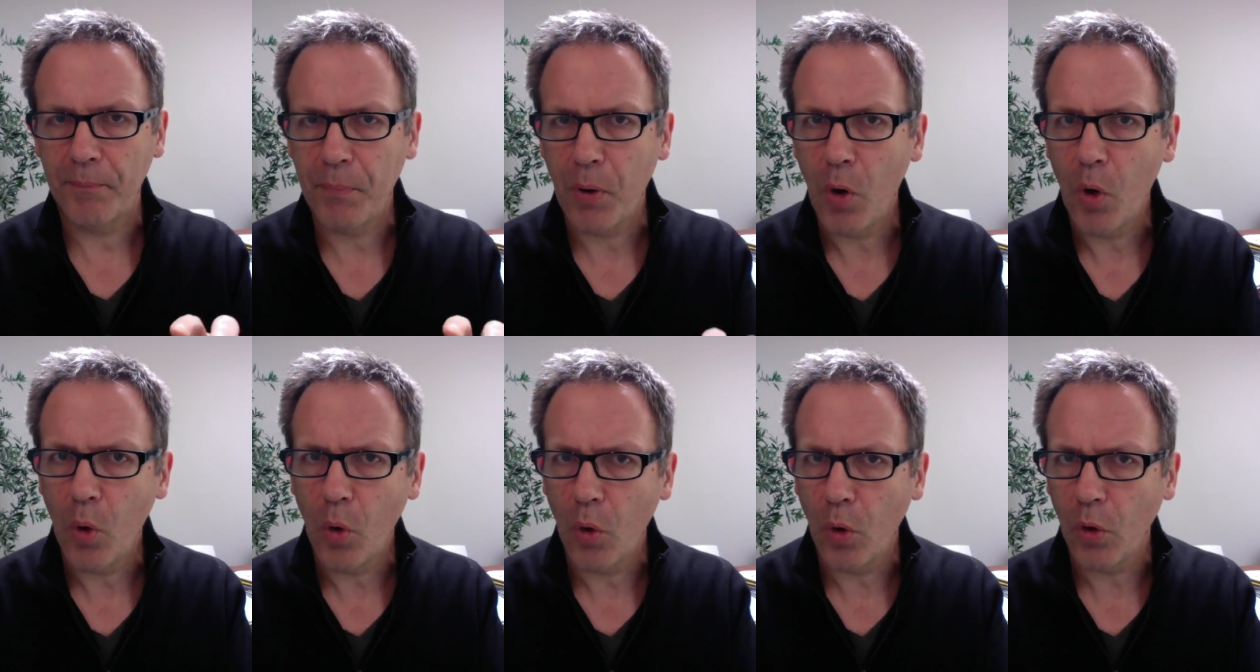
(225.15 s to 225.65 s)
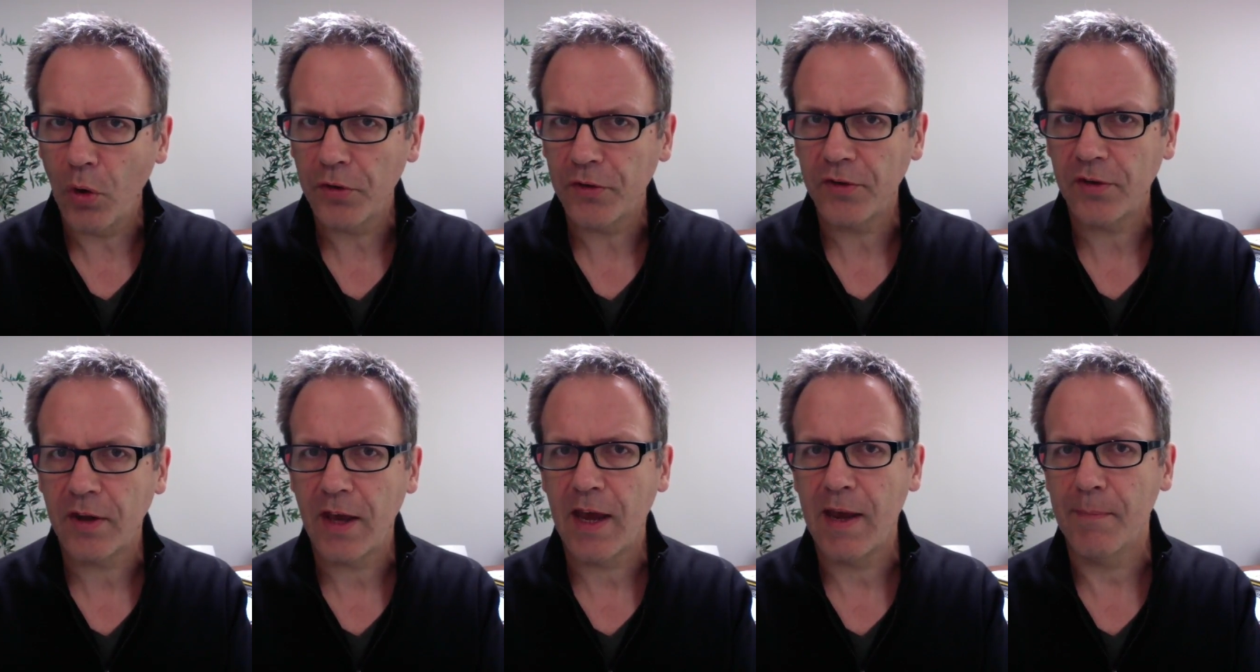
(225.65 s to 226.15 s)
poor
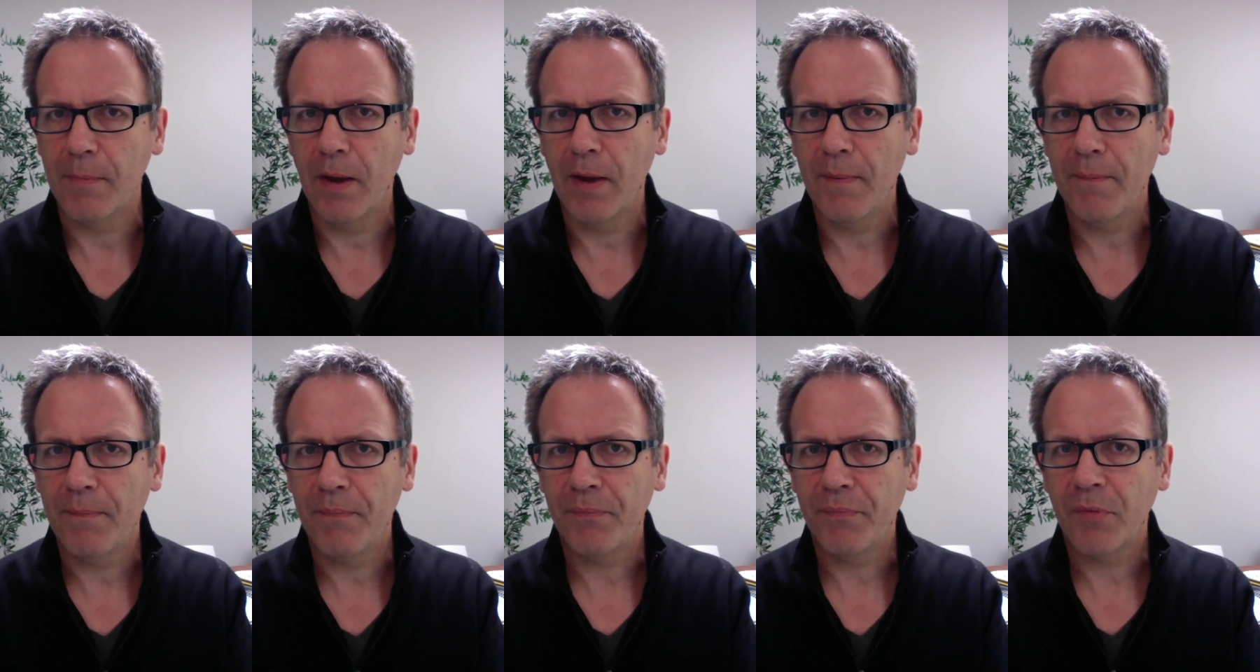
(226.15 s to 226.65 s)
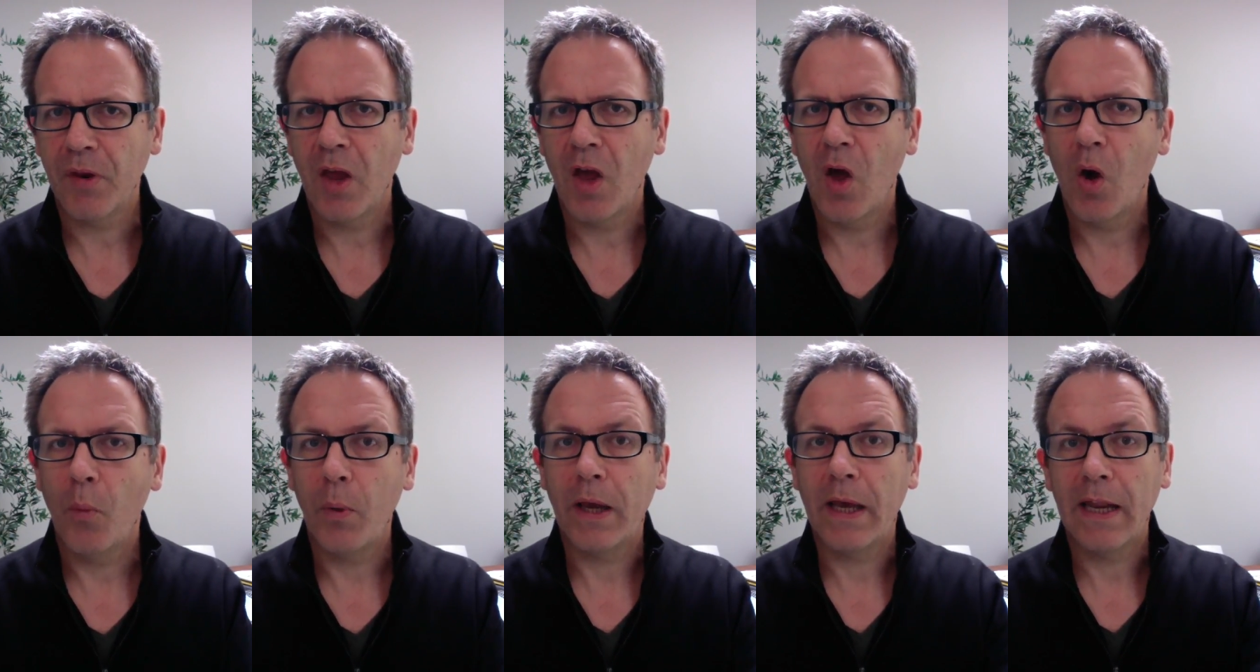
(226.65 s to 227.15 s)
schema,
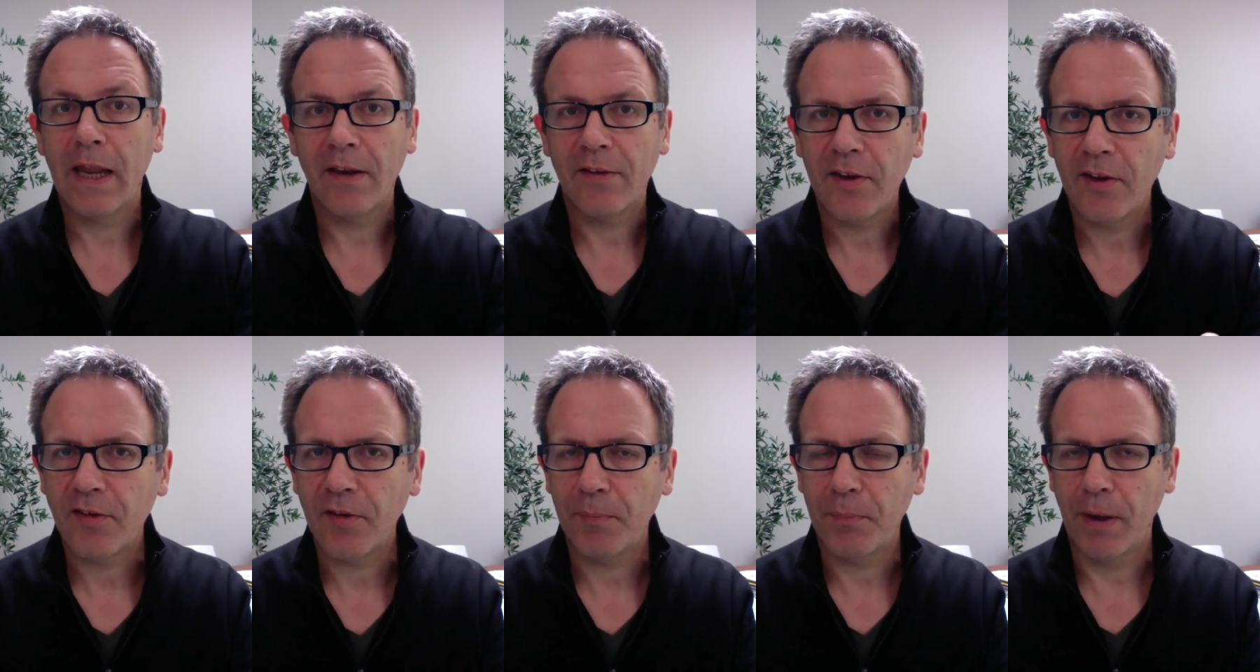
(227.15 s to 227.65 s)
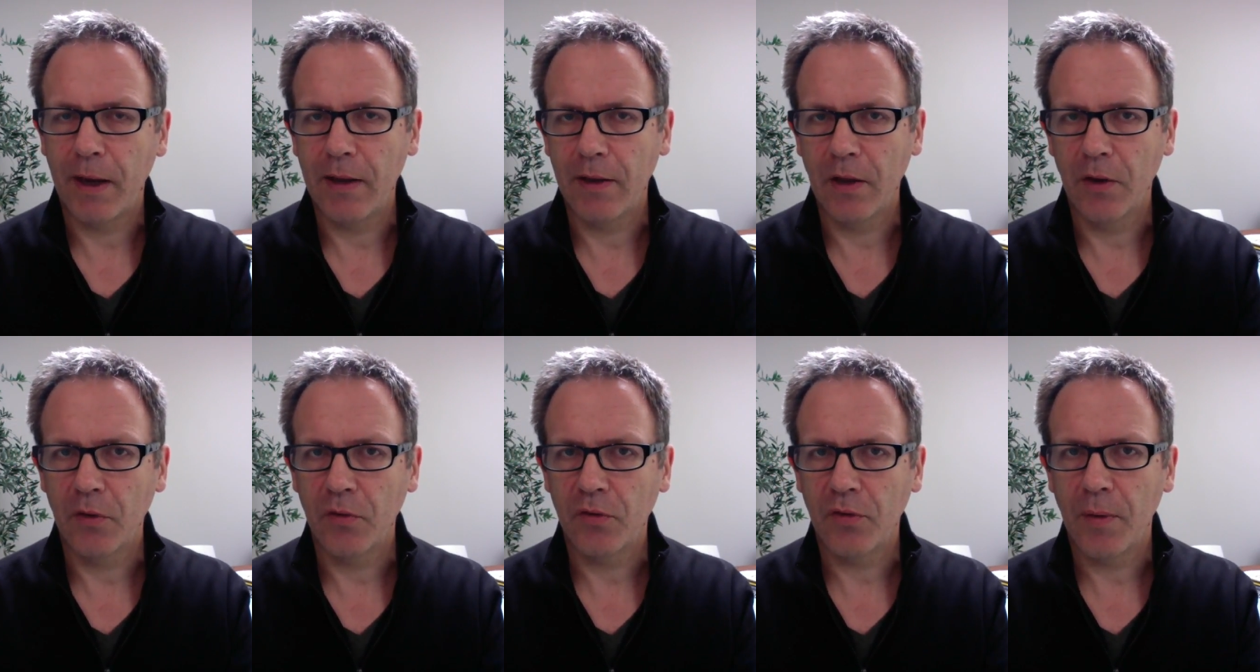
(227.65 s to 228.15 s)
we can anticipate
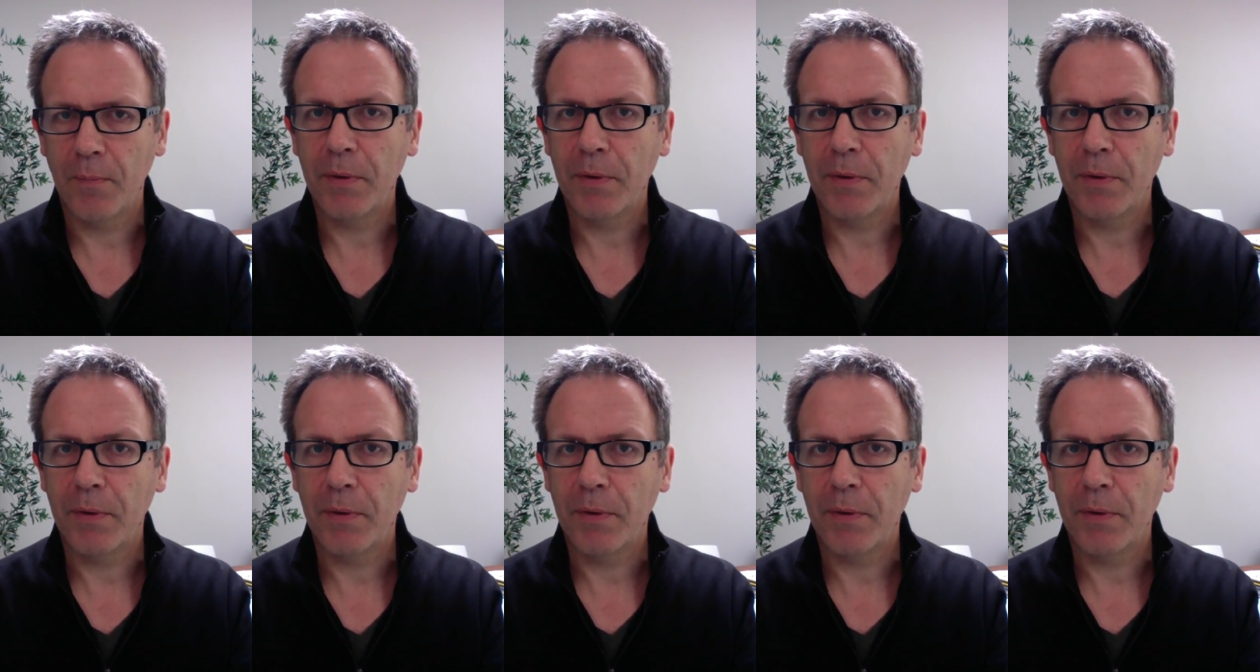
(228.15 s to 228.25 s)
those.